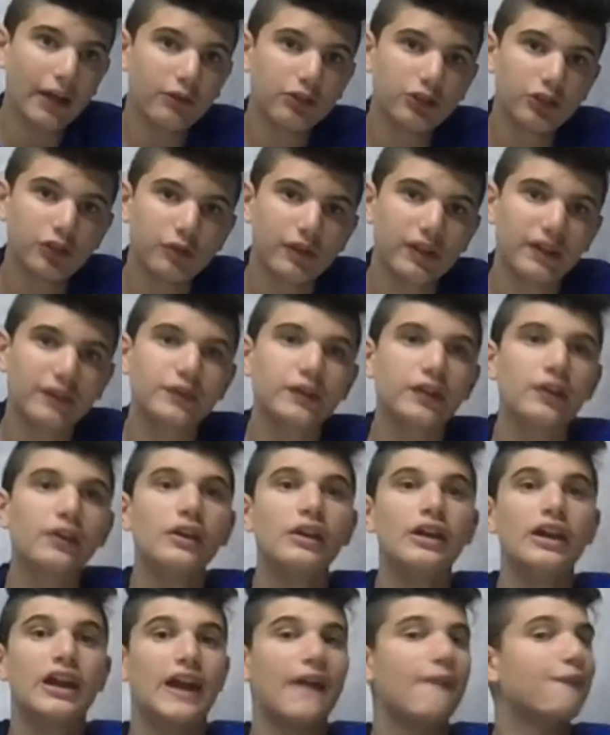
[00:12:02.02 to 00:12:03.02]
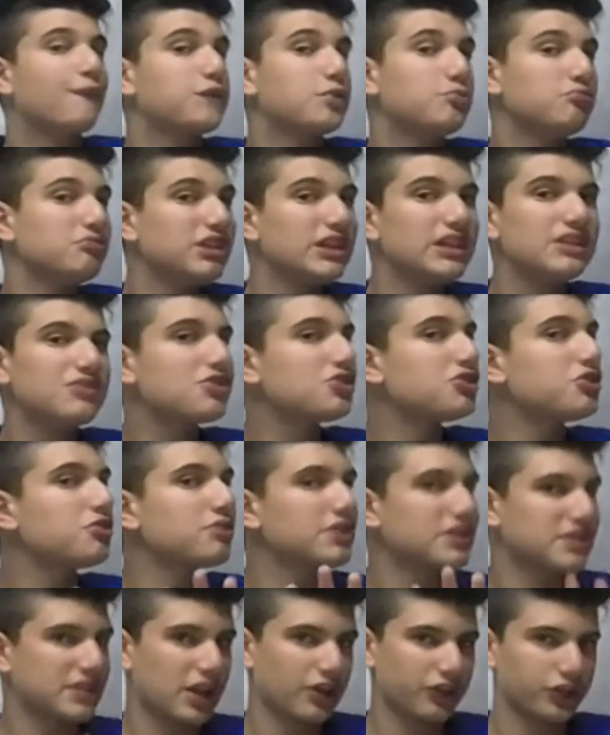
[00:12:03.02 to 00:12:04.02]
what I would do is, if you
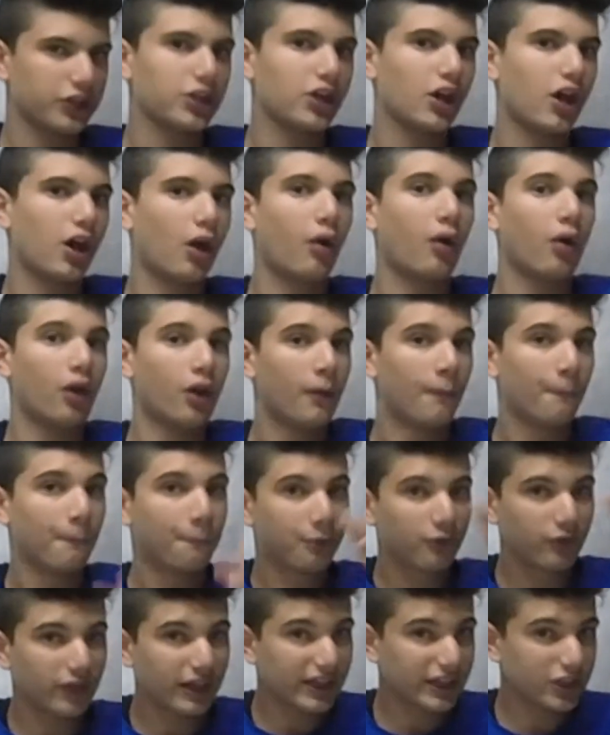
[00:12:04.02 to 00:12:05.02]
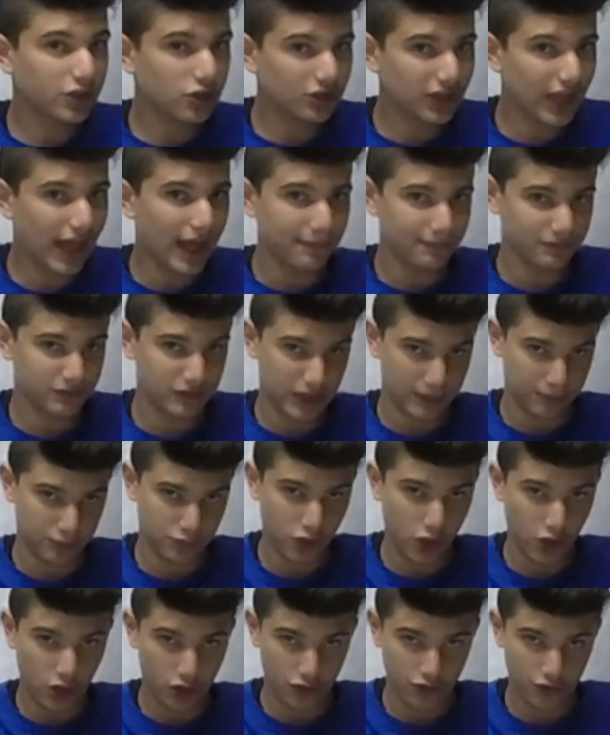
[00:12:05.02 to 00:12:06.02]
need to do this on the go, bring your
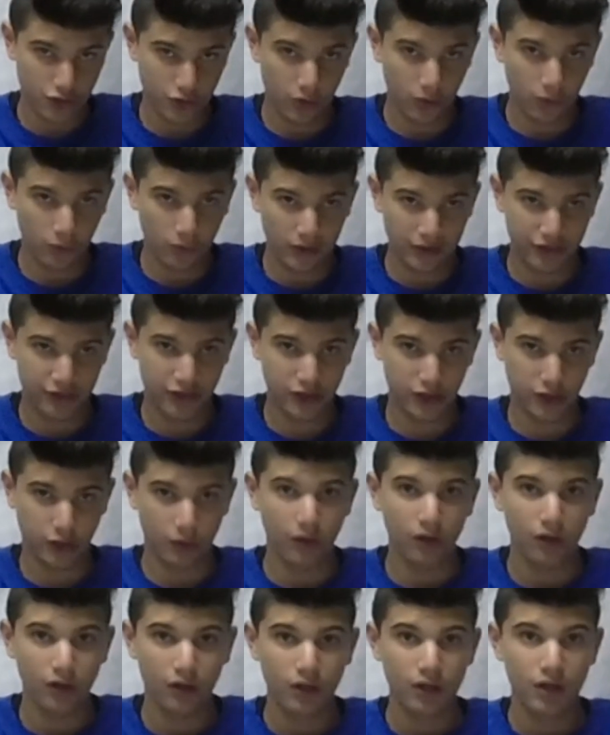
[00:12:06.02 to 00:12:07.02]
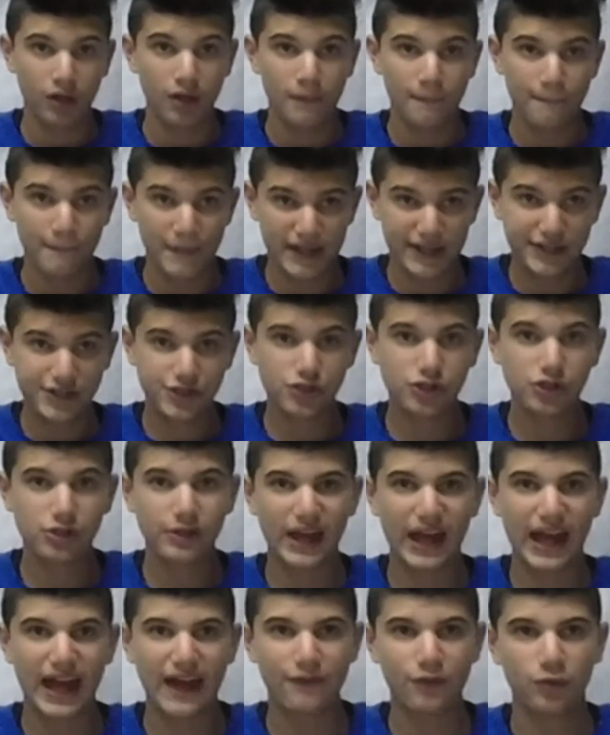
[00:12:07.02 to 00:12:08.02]
laptop charger with you.
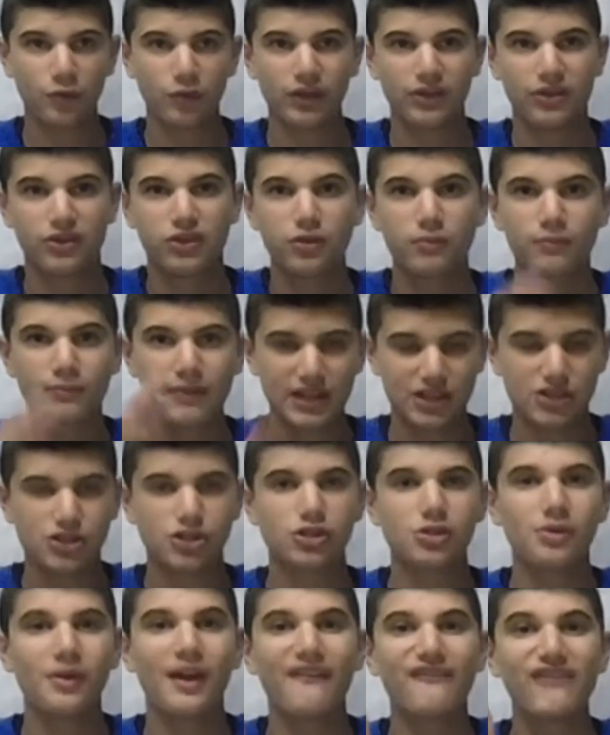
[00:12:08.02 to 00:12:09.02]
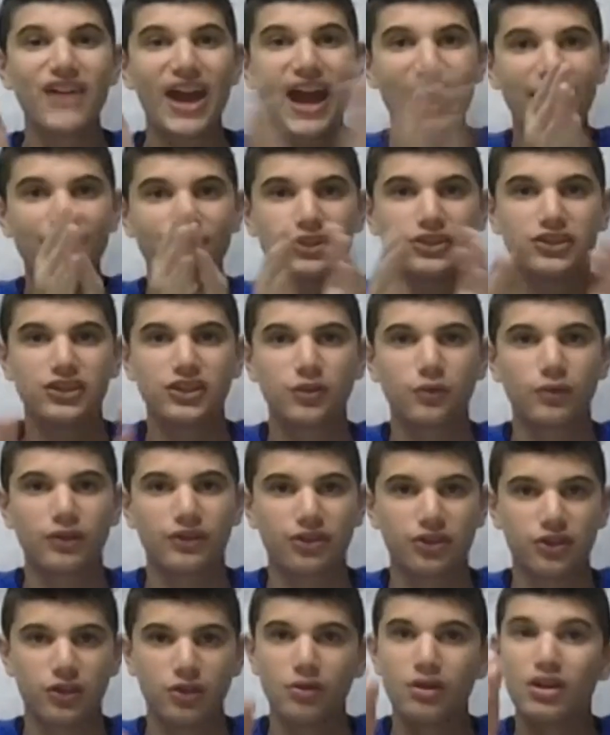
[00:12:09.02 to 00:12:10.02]
Make sure you have it with you. Make sure you have
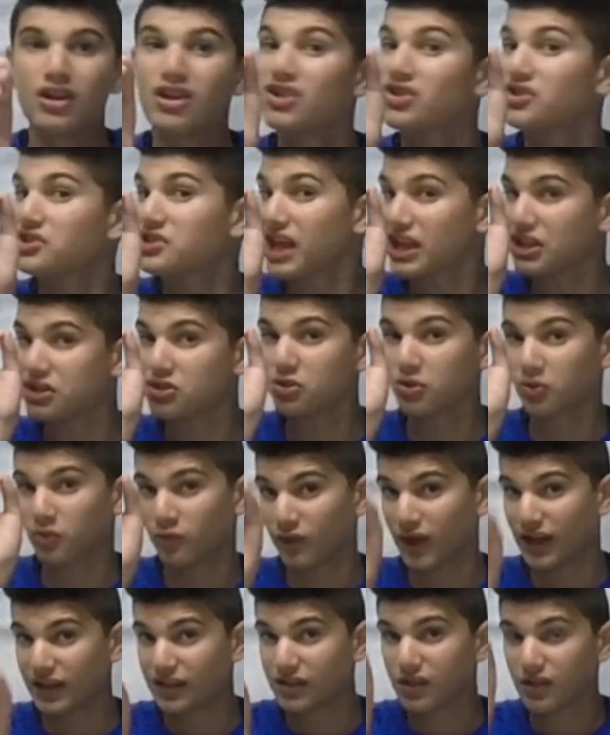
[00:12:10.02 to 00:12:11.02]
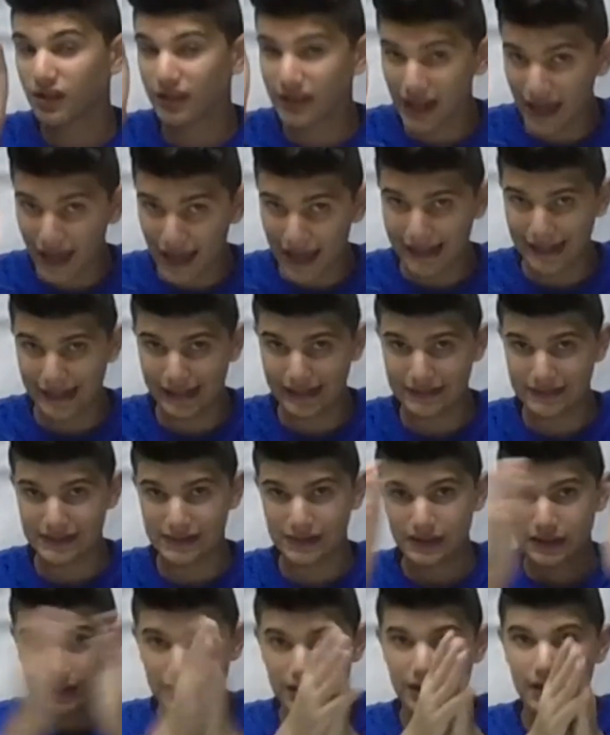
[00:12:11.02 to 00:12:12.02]
everything with you so that you can render and
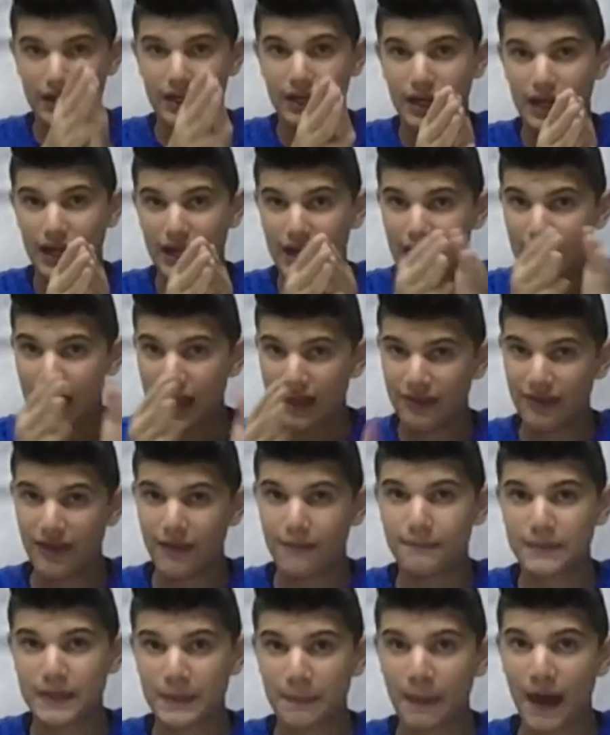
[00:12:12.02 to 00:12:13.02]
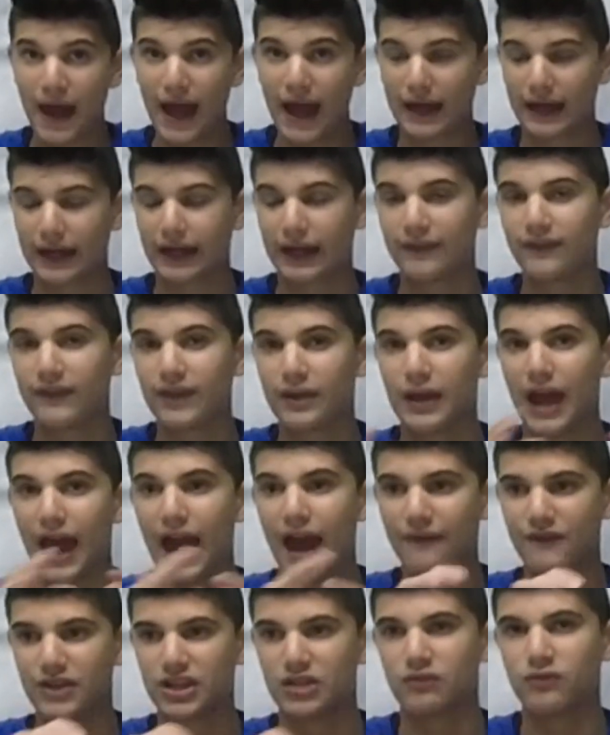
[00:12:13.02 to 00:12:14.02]
edit and then be back.
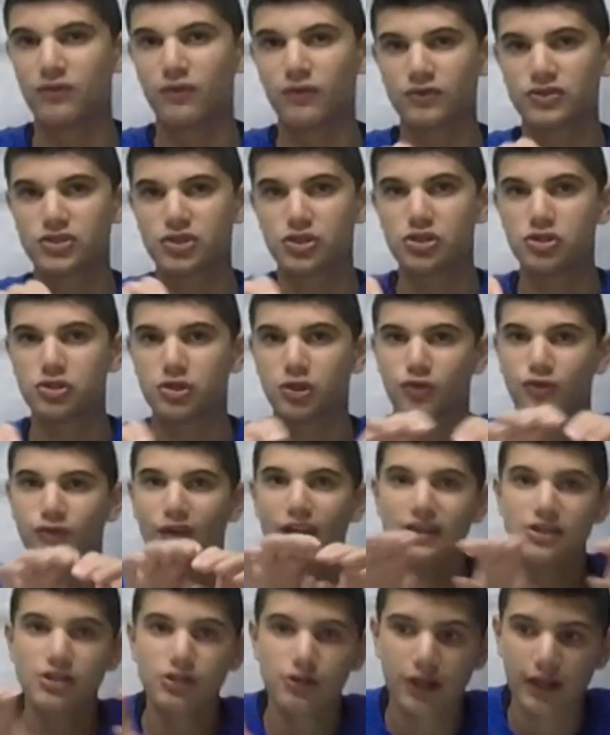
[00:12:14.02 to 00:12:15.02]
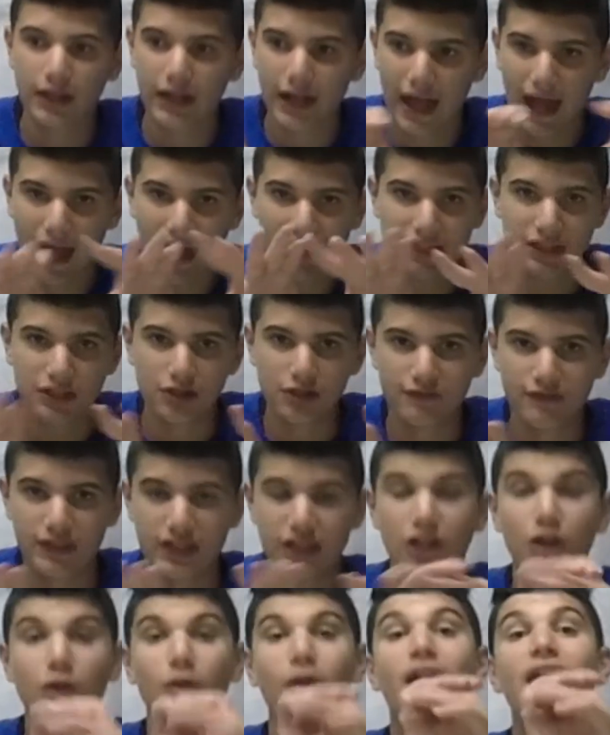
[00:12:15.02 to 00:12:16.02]
And then have it so you can render it,
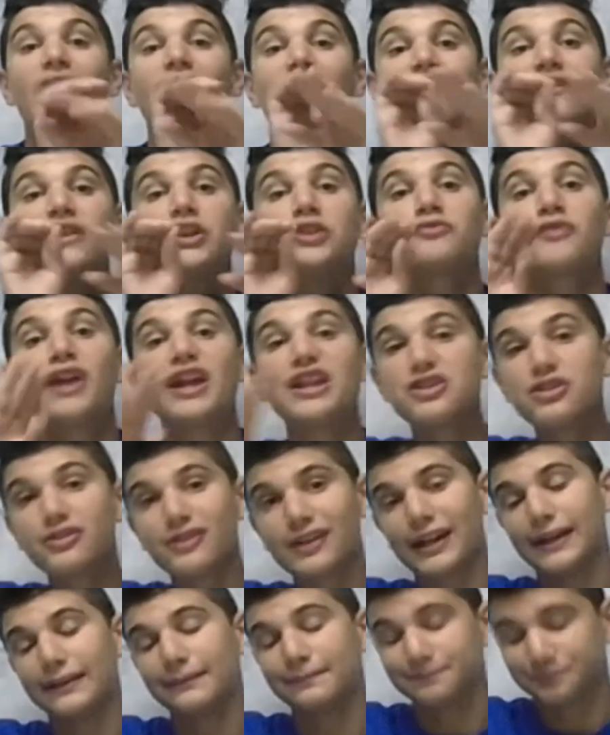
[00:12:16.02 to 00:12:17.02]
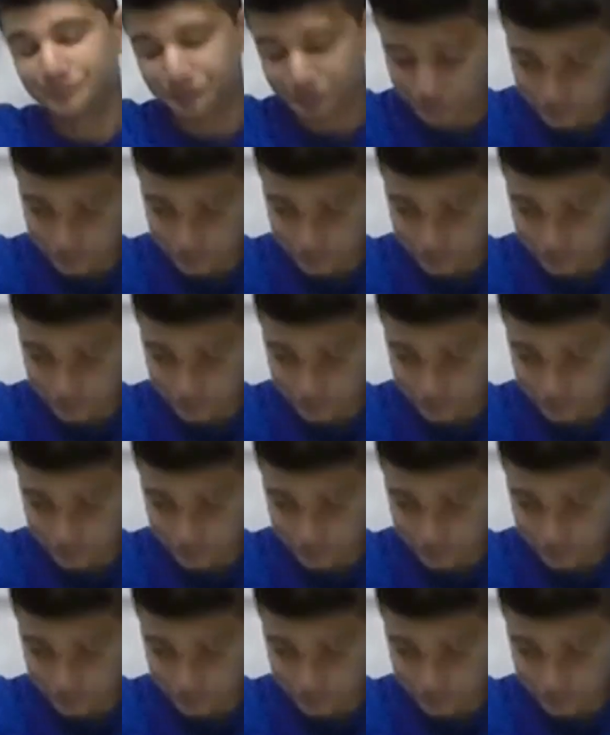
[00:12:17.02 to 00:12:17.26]
edit your video, and then render